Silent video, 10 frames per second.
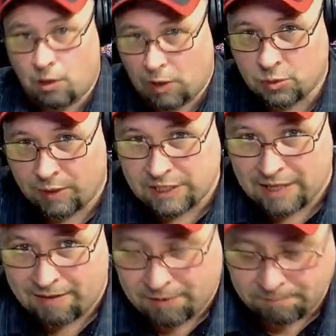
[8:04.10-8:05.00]

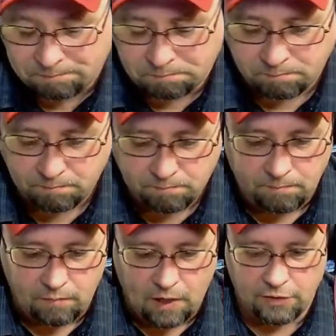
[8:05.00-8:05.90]
127,
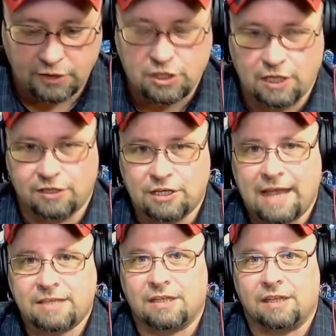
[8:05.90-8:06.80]
the Sheila
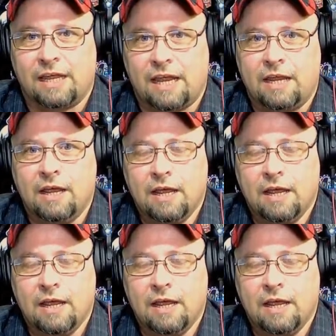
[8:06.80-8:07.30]
Jackson Lee,